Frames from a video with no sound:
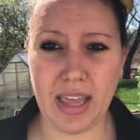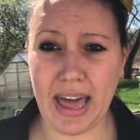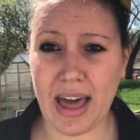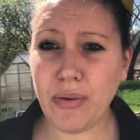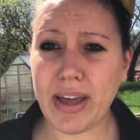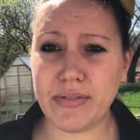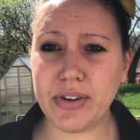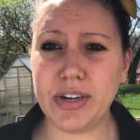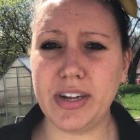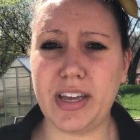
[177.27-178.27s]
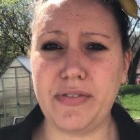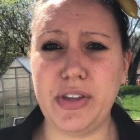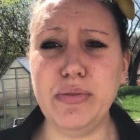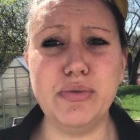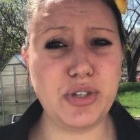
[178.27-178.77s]
However, if
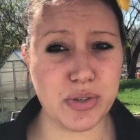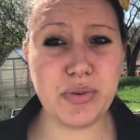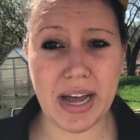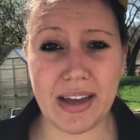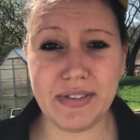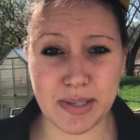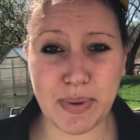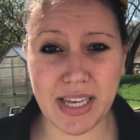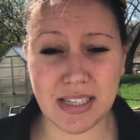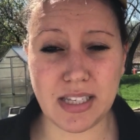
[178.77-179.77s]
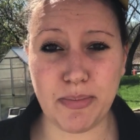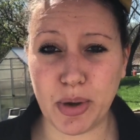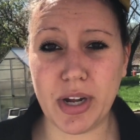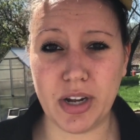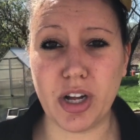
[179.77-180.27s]
you do have space to
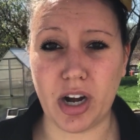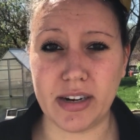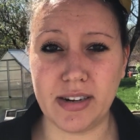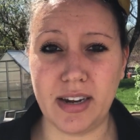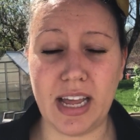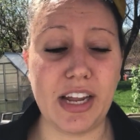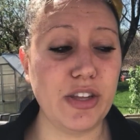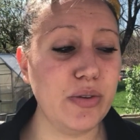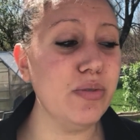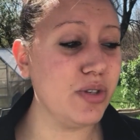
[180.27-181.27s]
put in a garden and you